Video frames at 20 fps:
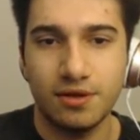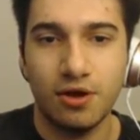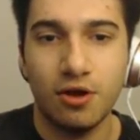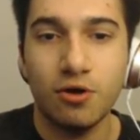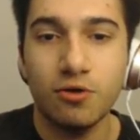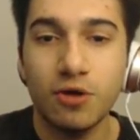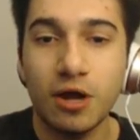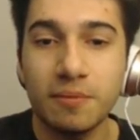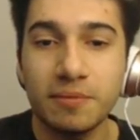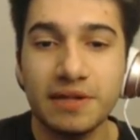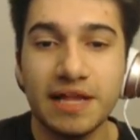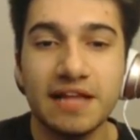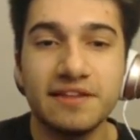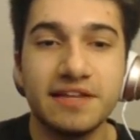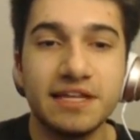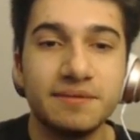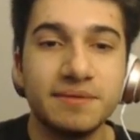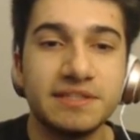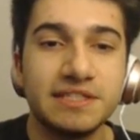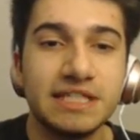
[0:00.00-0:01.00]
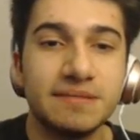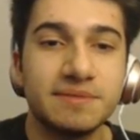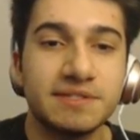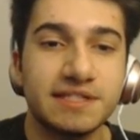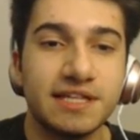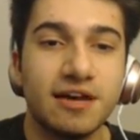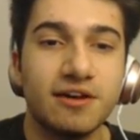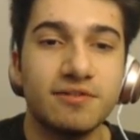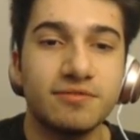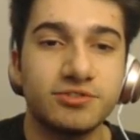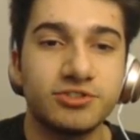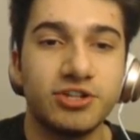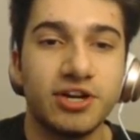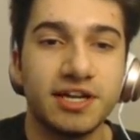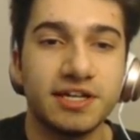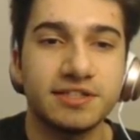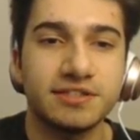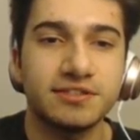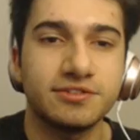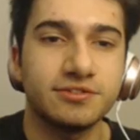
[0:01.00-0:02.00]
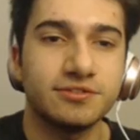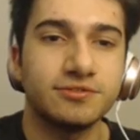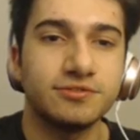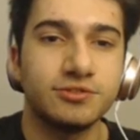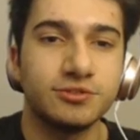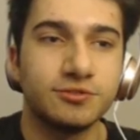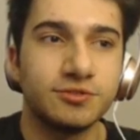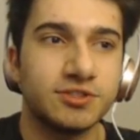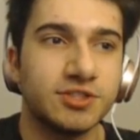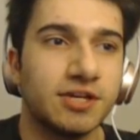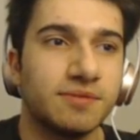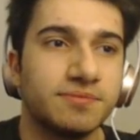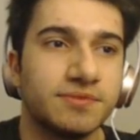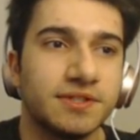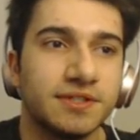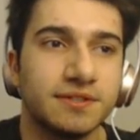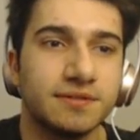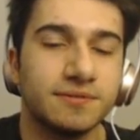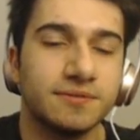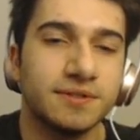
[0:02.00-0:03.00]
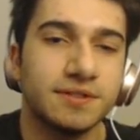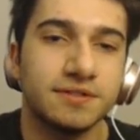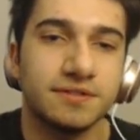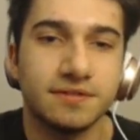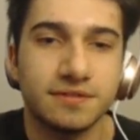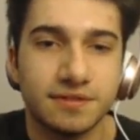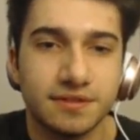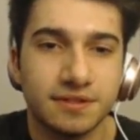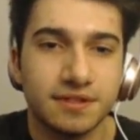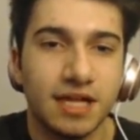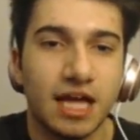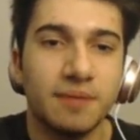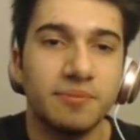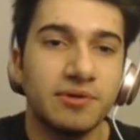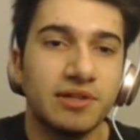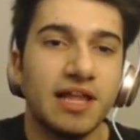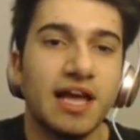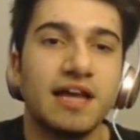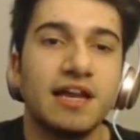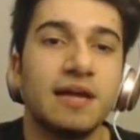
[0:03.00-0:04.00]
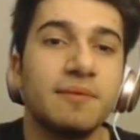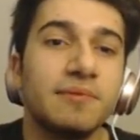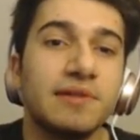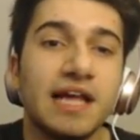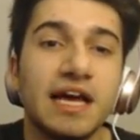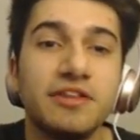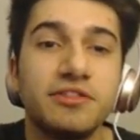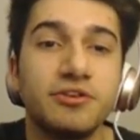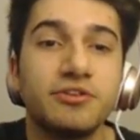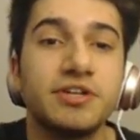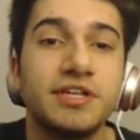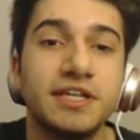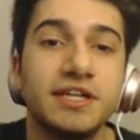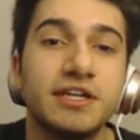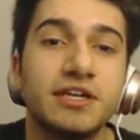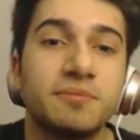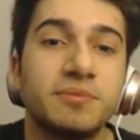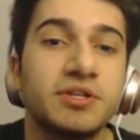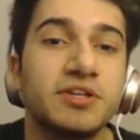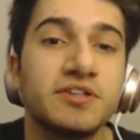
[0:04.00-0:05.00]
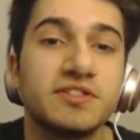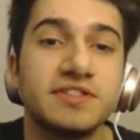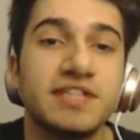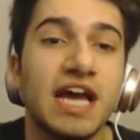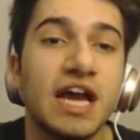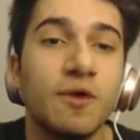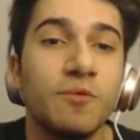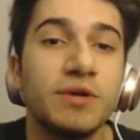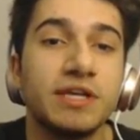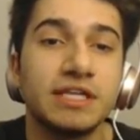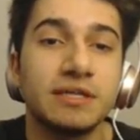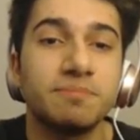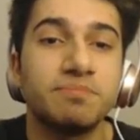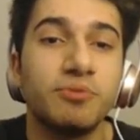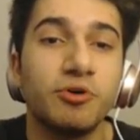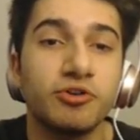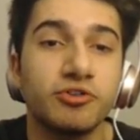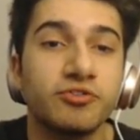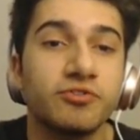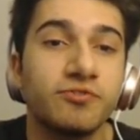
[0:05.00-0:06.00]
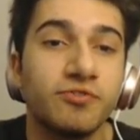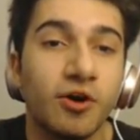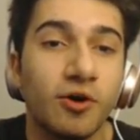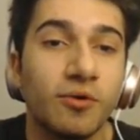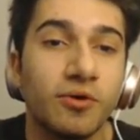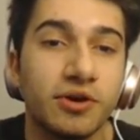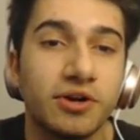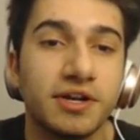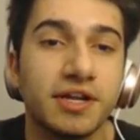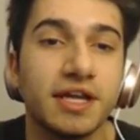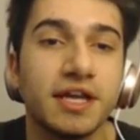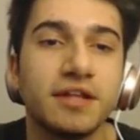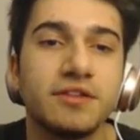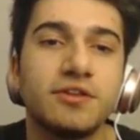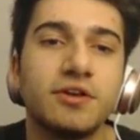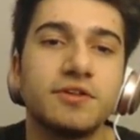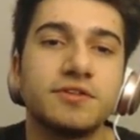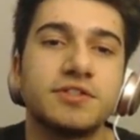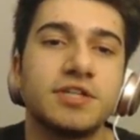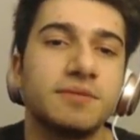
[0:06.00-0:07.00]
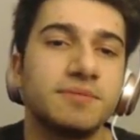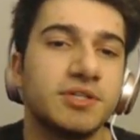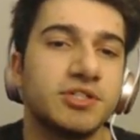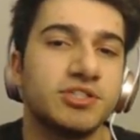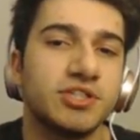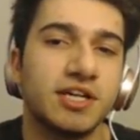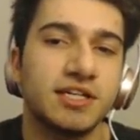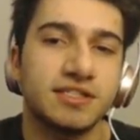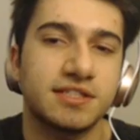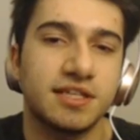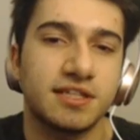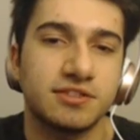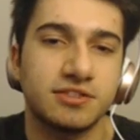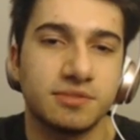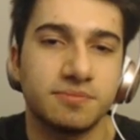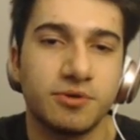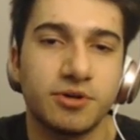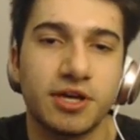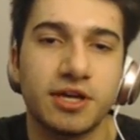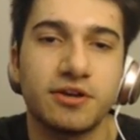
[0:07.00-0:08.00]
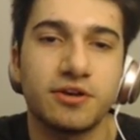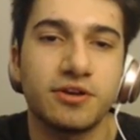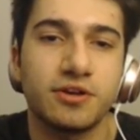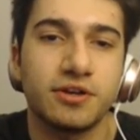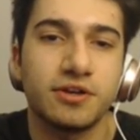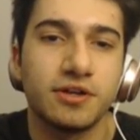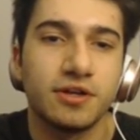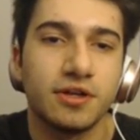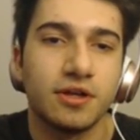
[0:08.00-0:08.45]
Oh, I'm glad the enemy team is now trying to do something when I'm glad they're here because now we can push forward. Don't tell me a giant snake is like, okay, good.